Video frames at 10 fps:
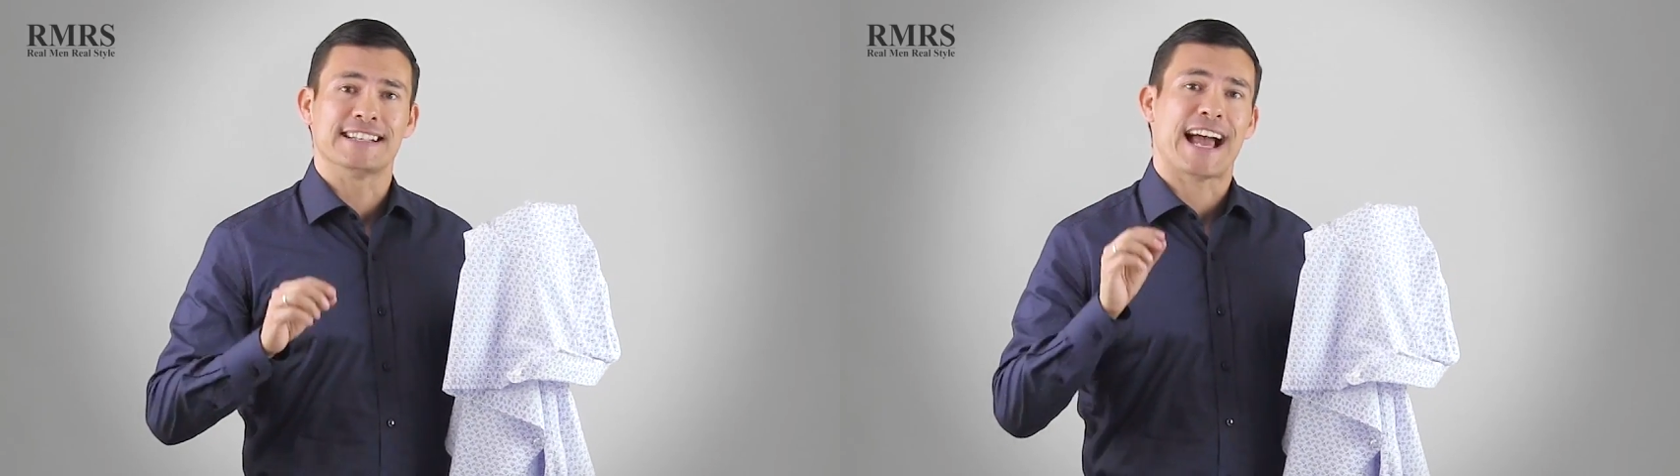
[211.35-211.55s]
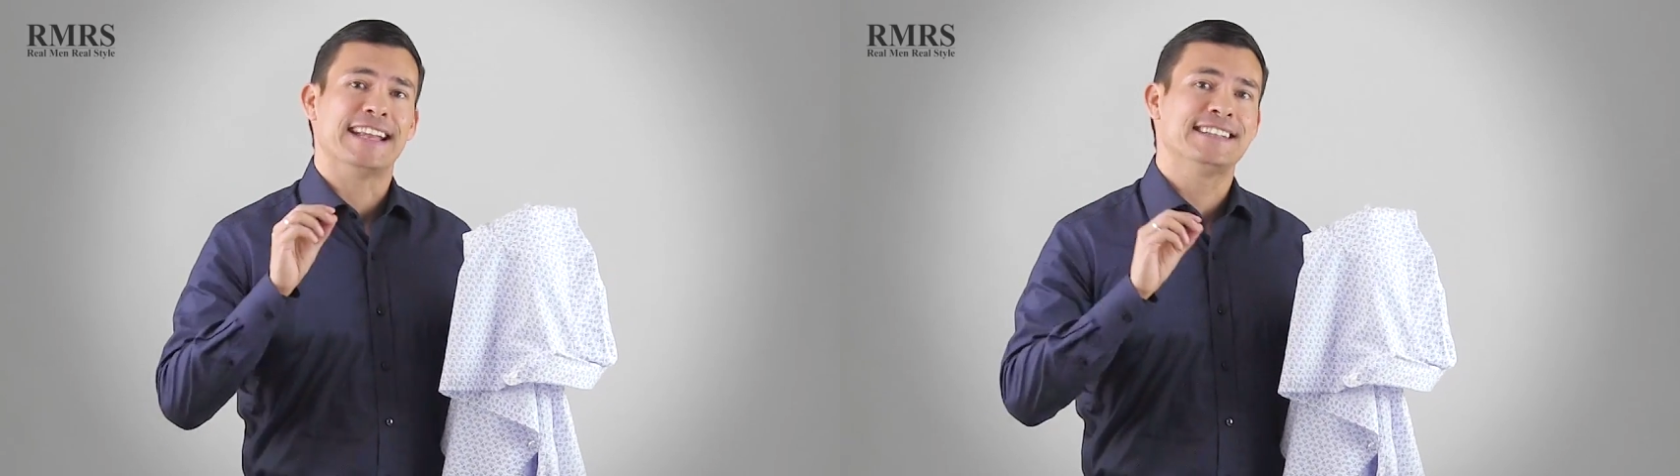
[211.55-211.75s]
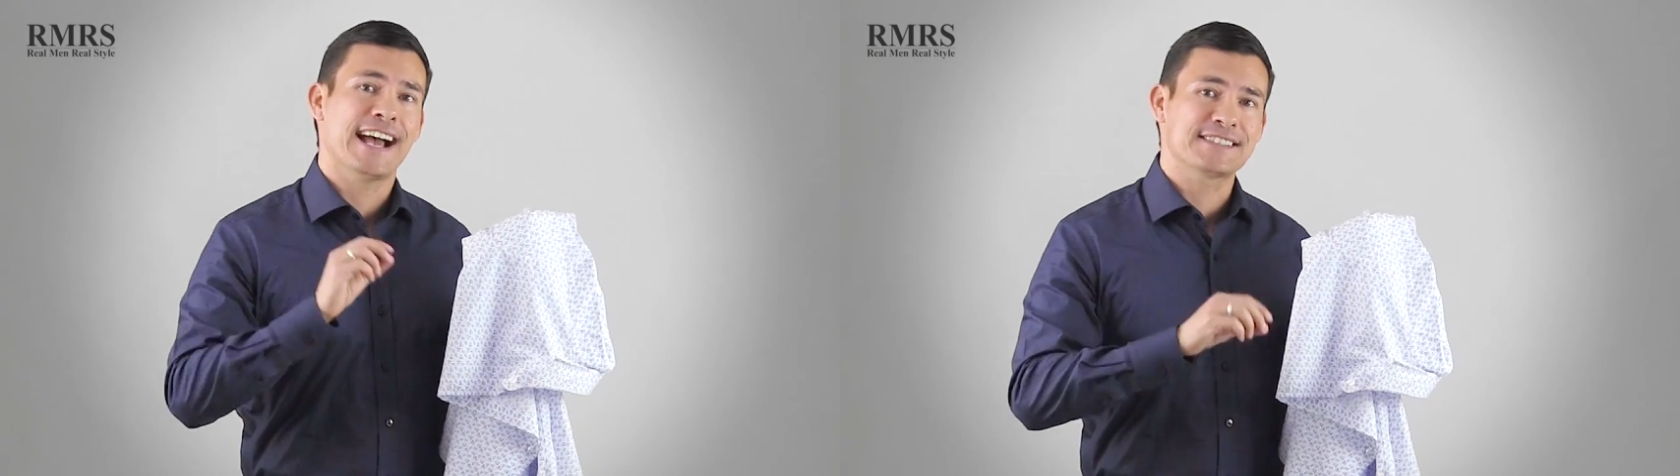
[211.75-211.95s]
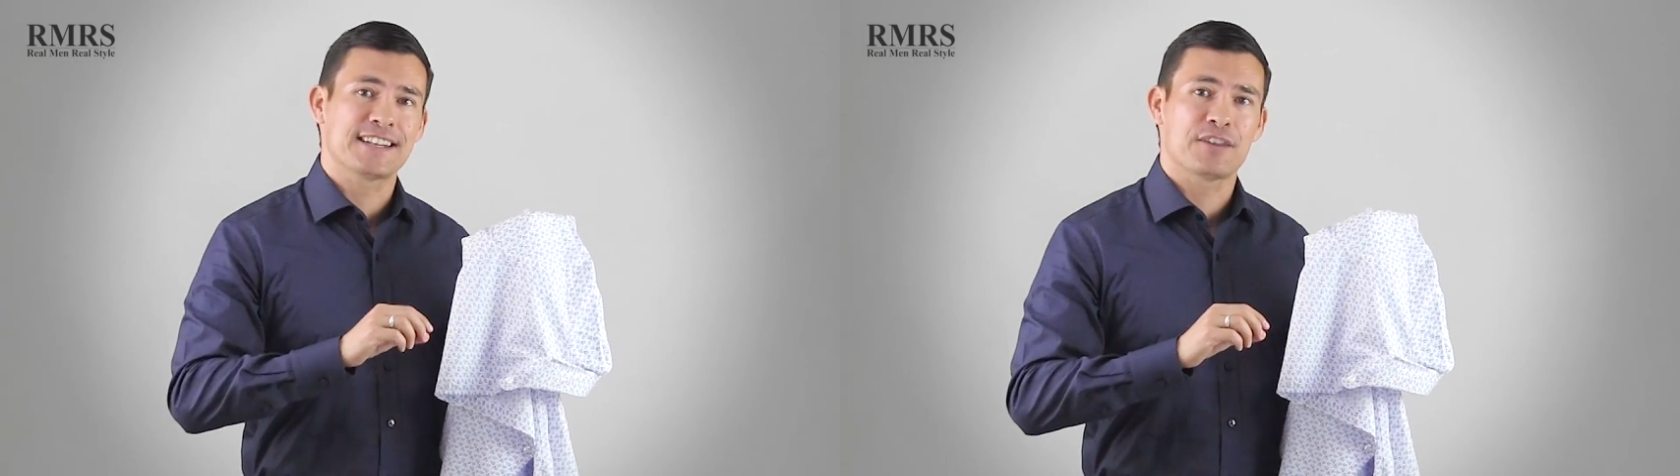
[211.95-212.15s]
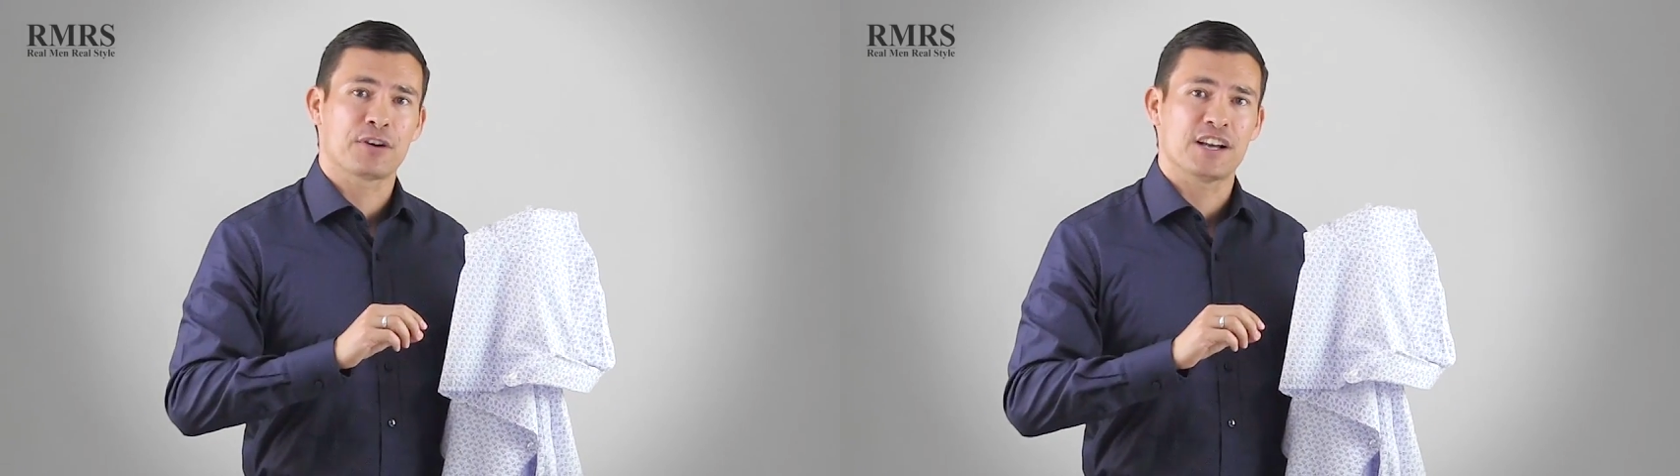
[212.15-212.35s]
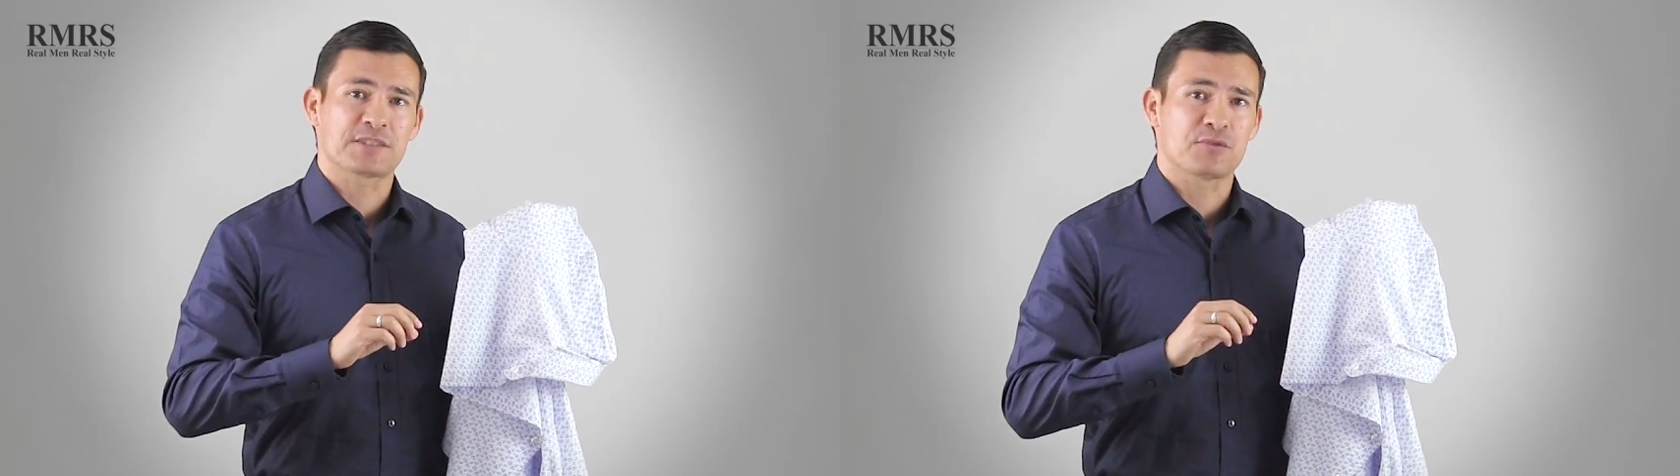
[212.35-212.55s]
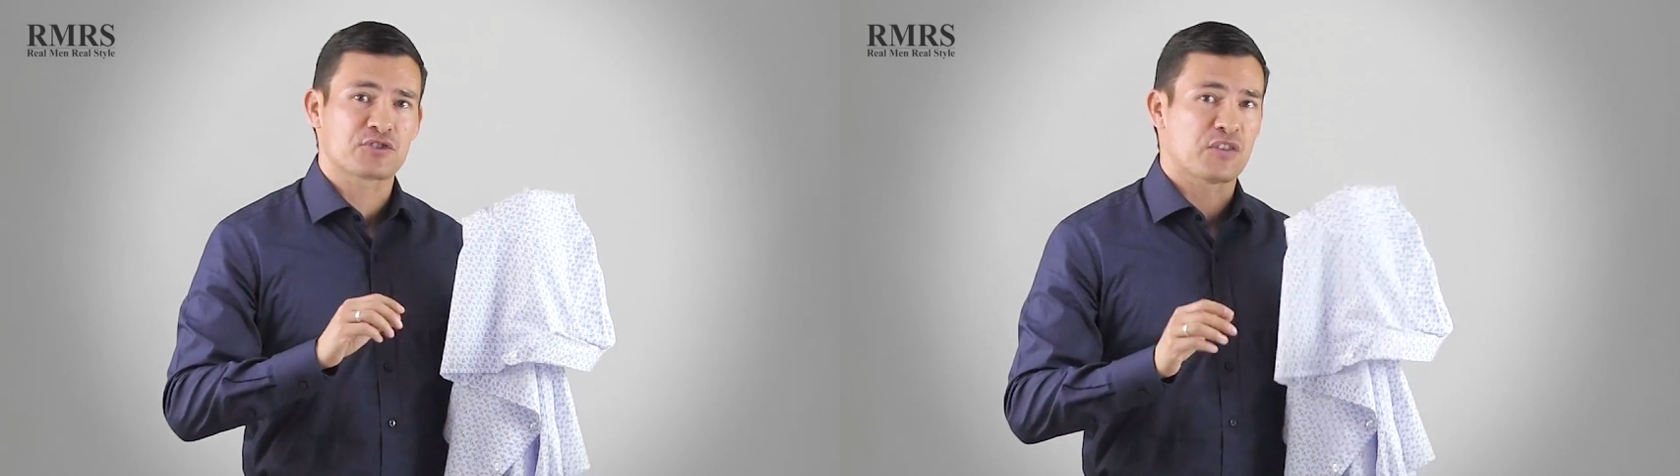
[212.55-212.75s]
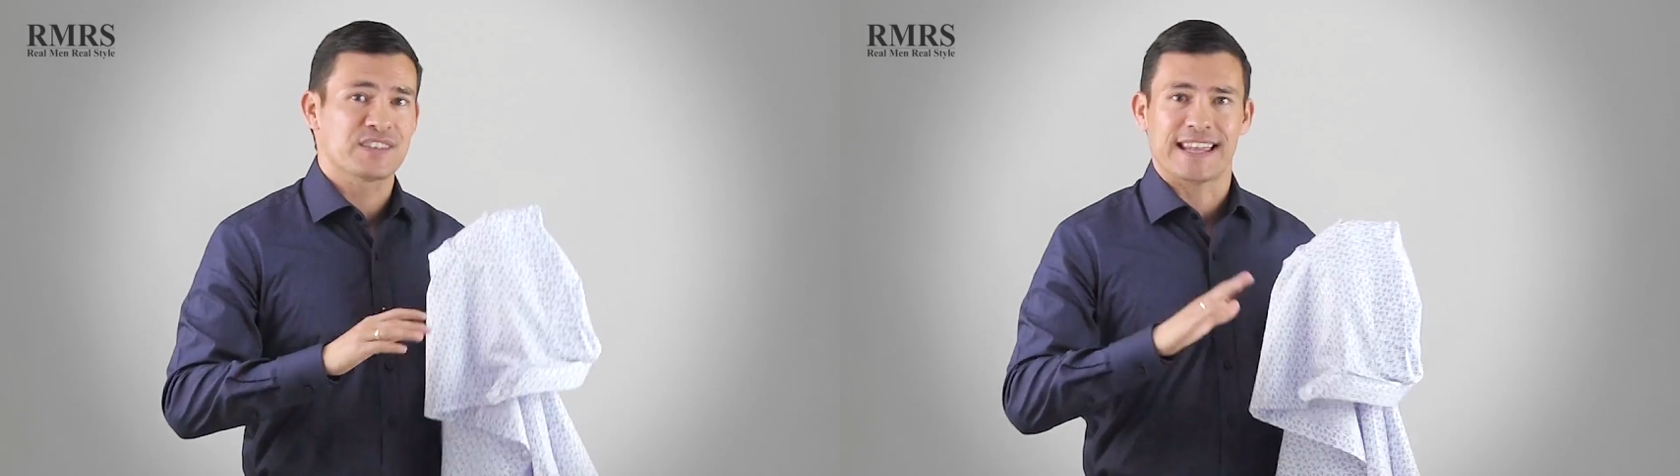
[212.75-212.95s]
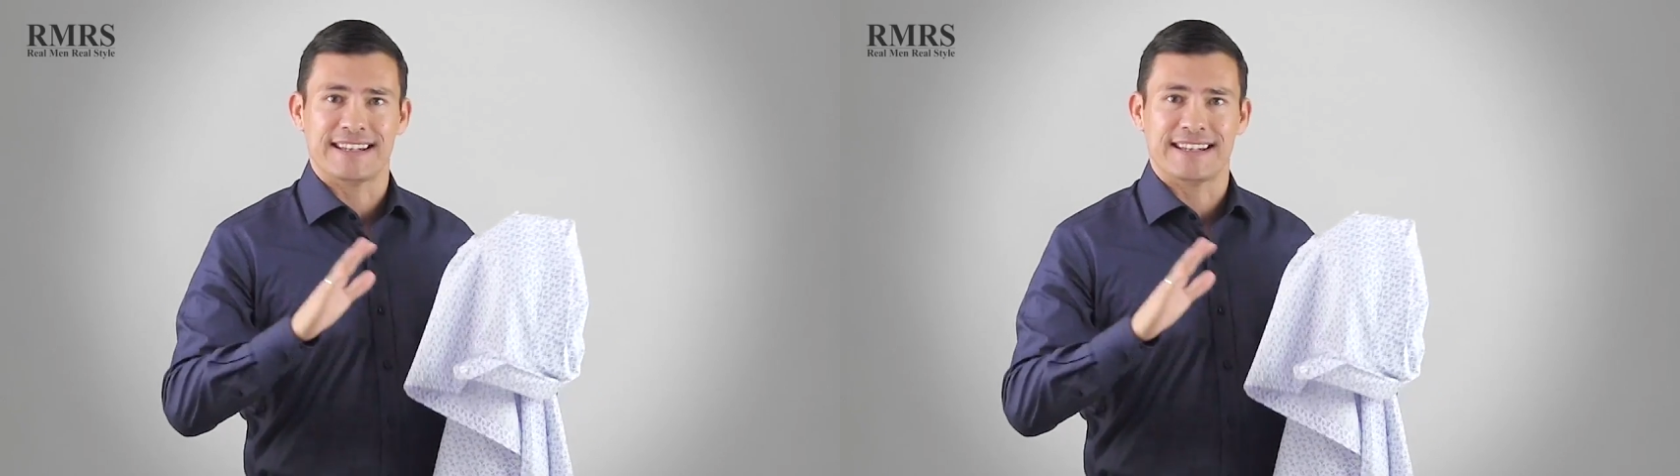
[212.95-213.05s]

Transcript: Guys, I tested their customer service.